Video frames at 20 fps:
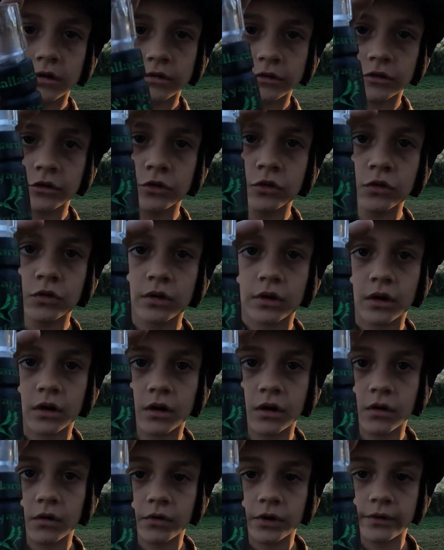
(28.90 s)
new
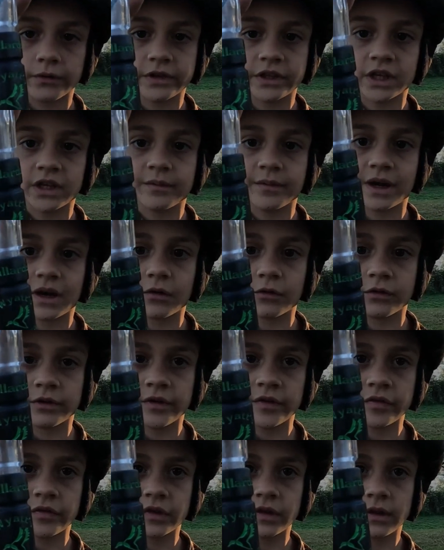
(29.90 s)
call that we came out
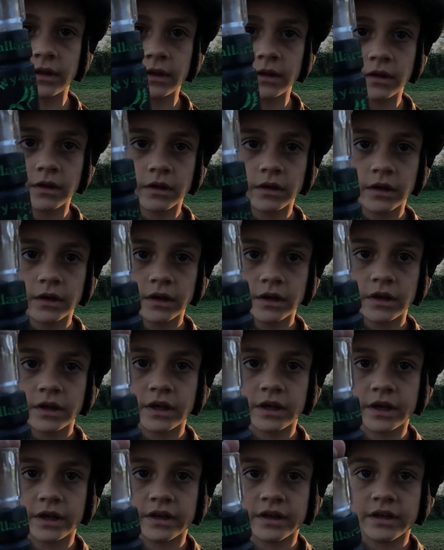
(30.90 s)
with,
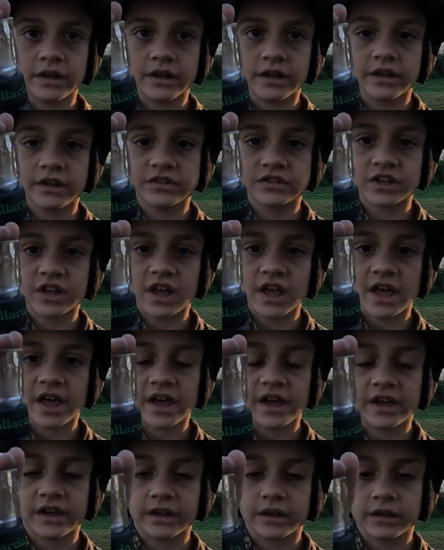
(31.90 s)
and it is
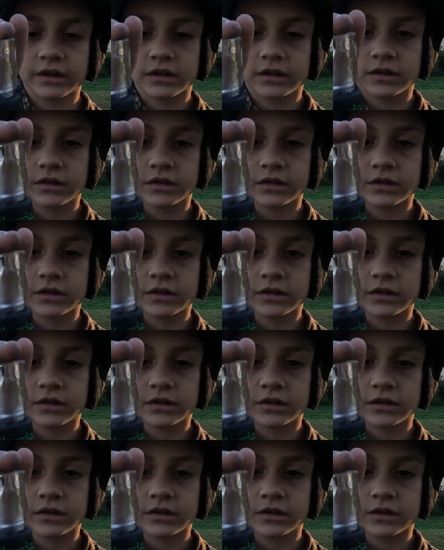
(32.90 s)
a